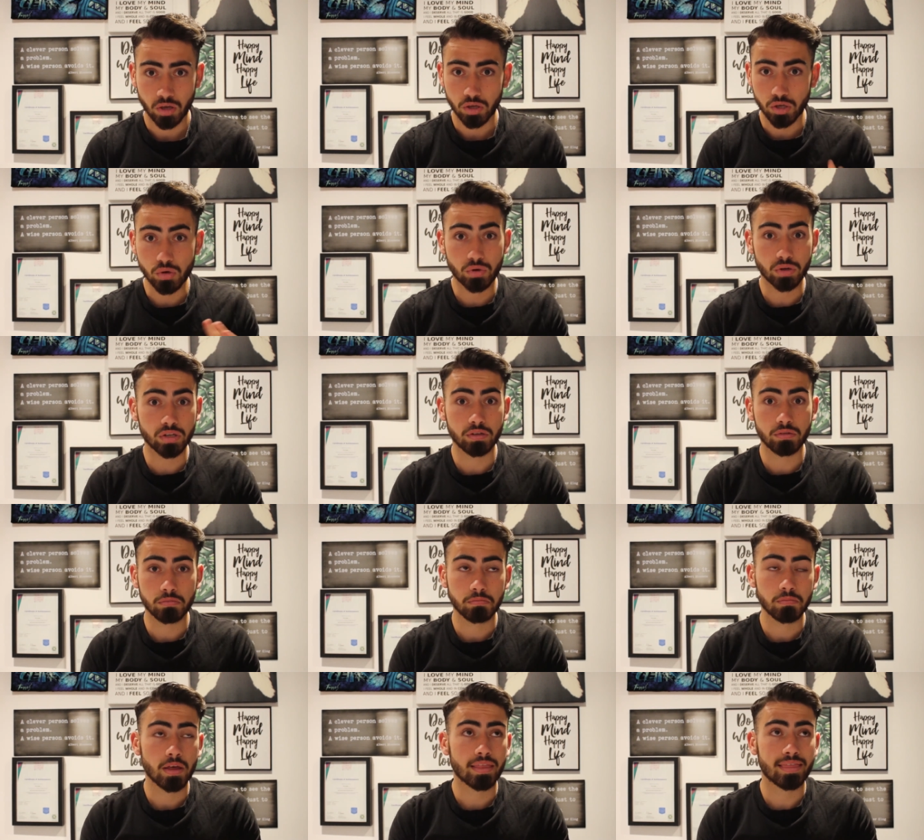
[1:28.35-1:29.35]
You can
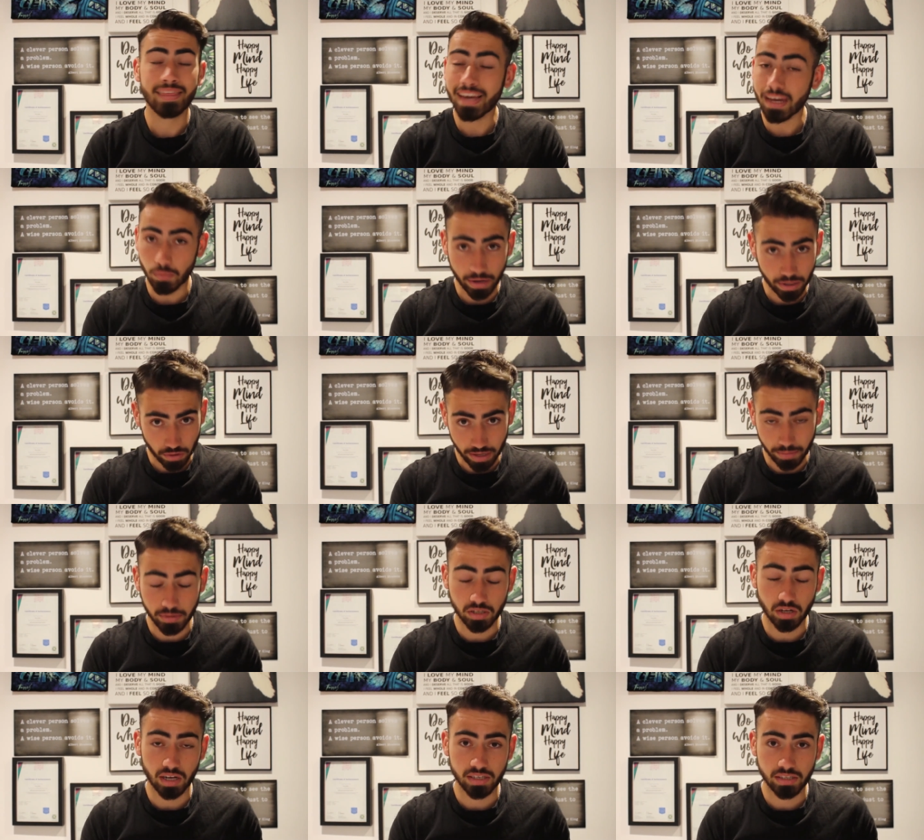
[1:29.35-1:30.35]
think when you're
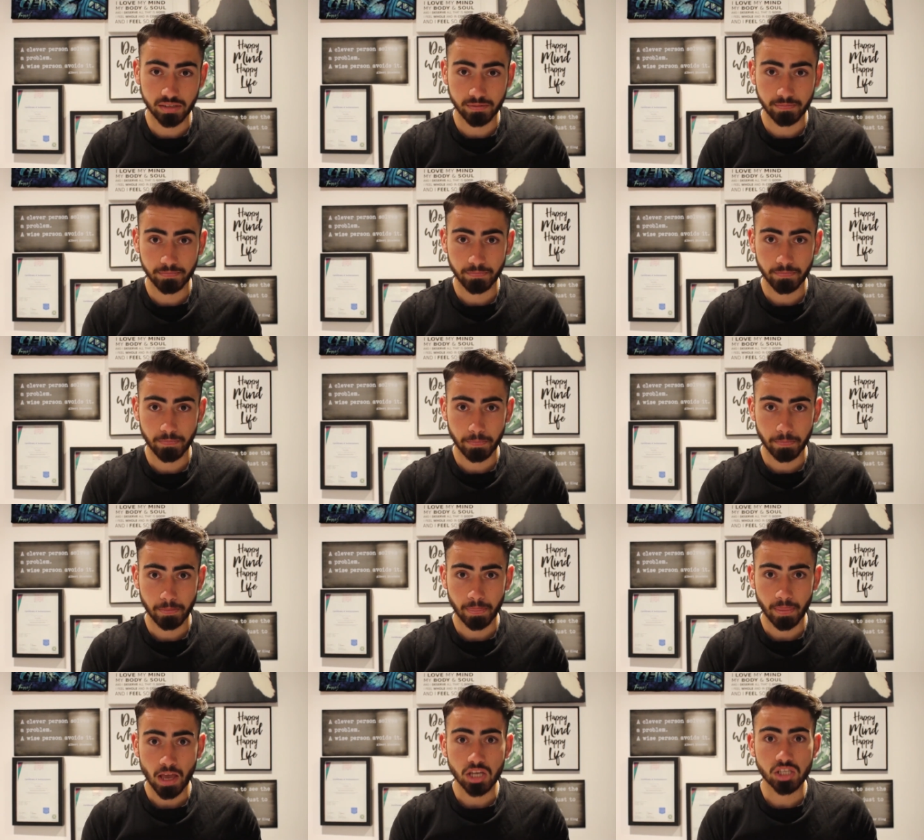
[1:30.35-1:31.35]
hypnotized.
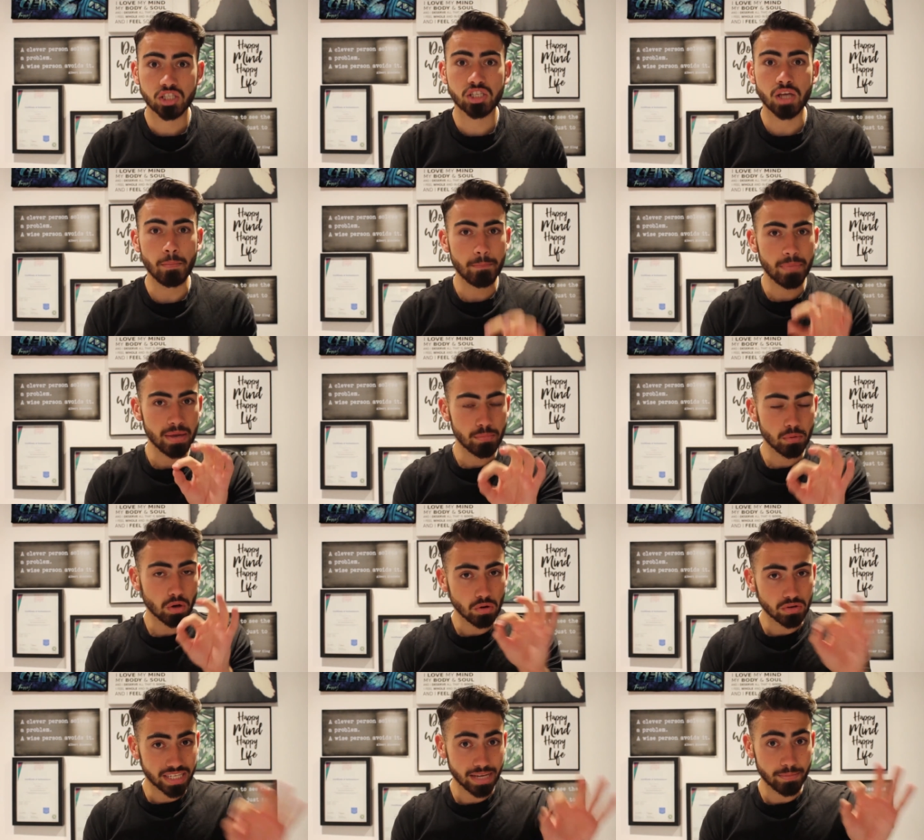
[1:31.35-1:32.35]
Some people
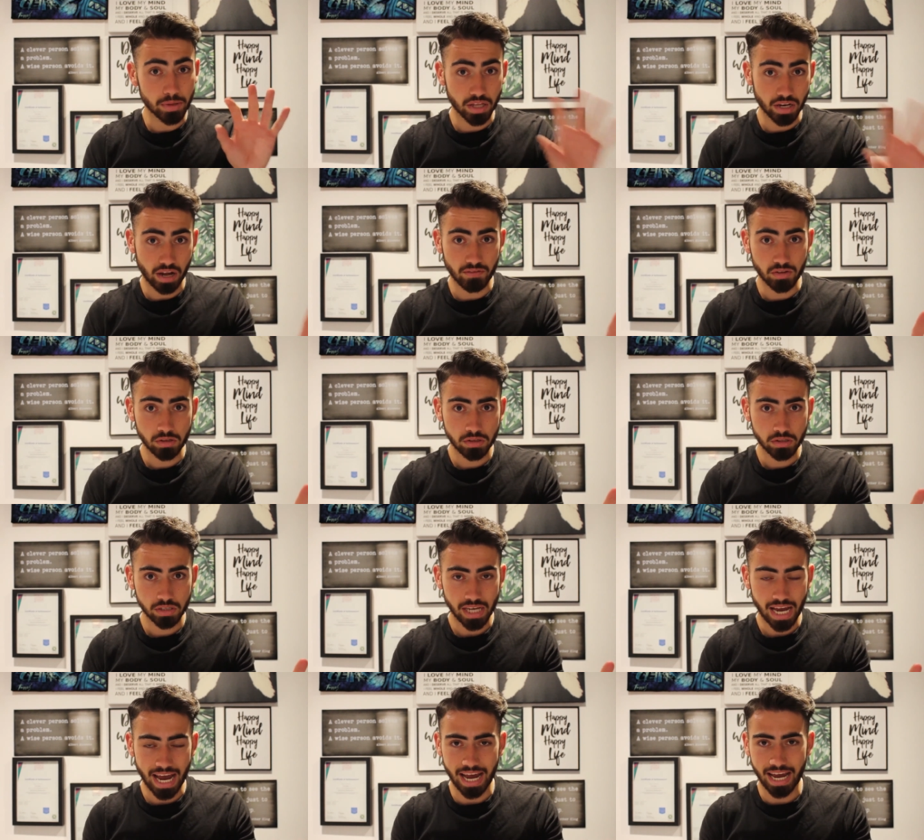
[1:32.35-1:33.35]
go deeper than
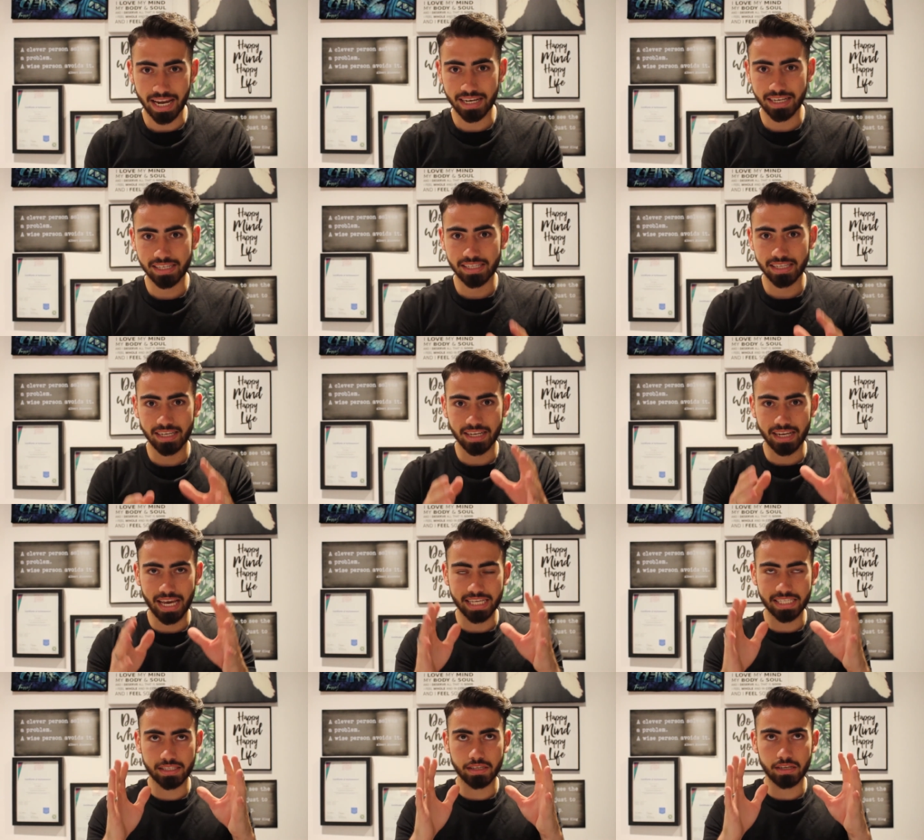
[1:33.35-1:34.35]
others, and
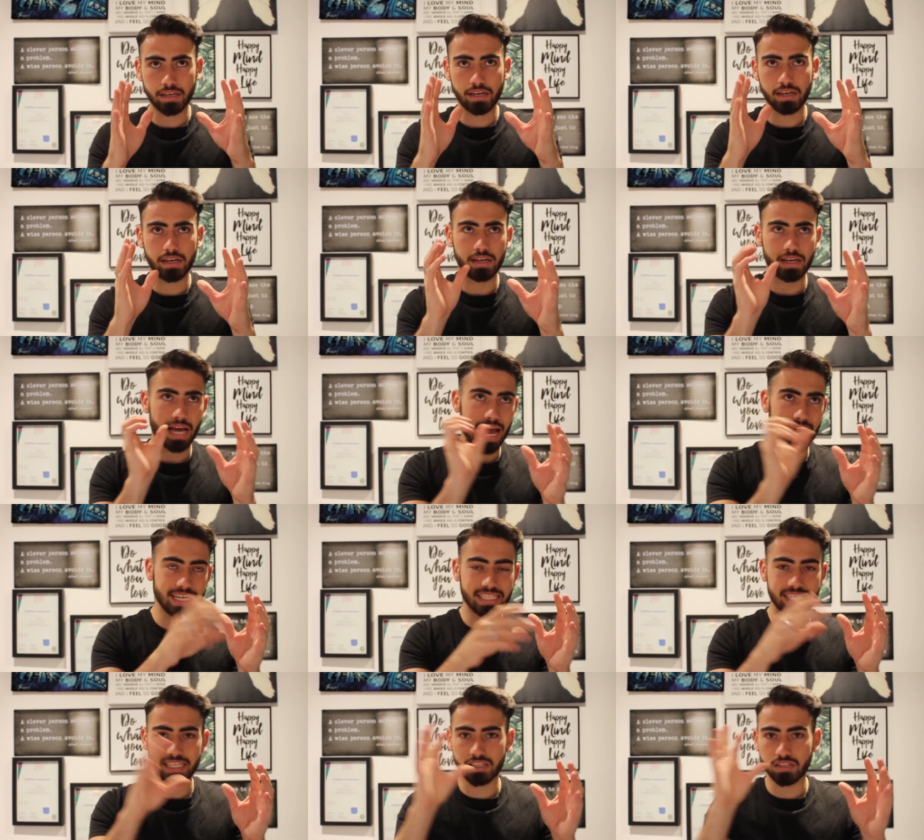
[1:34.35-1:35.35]
it's the
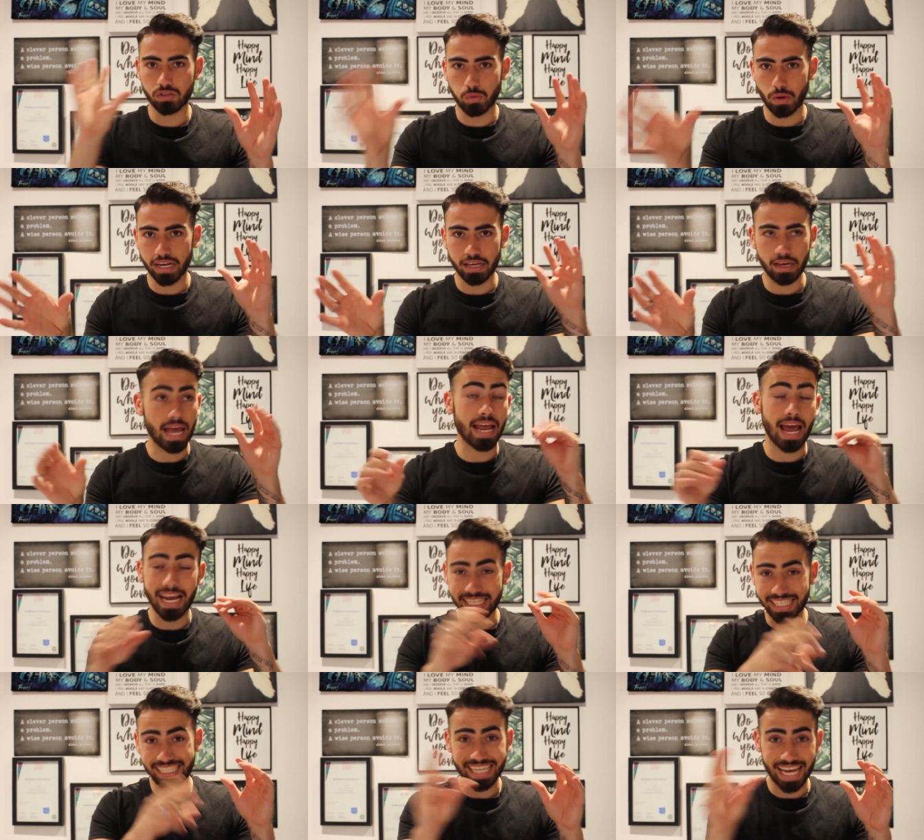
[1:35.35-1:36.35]
80 20 eh,
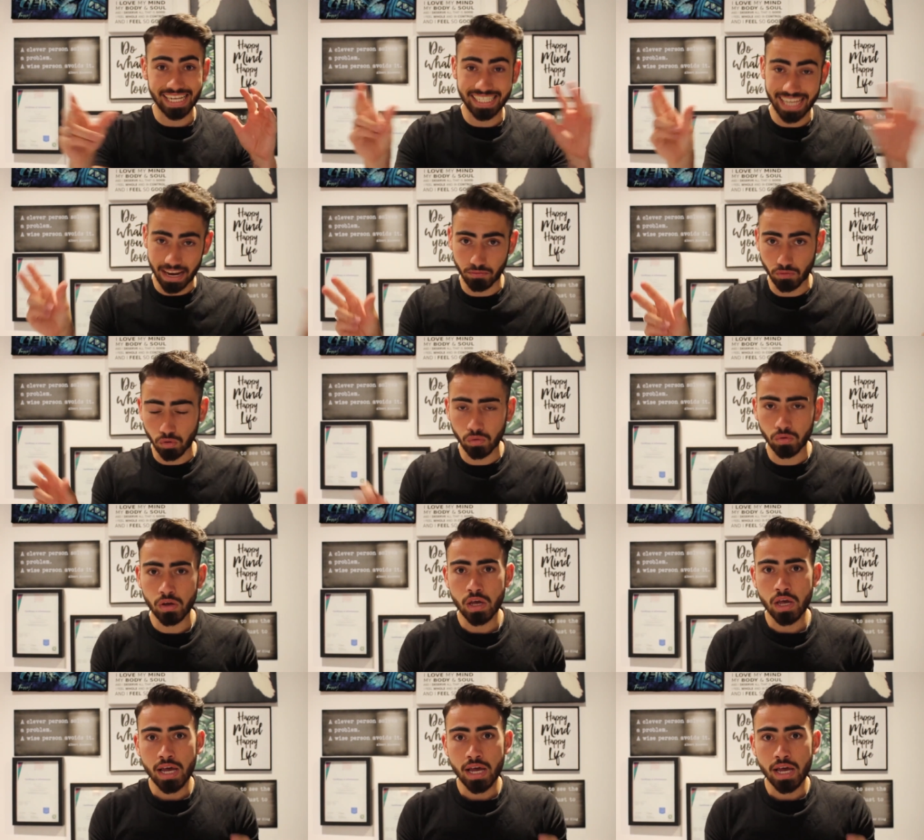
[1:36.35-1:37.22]
80 10 10 rule.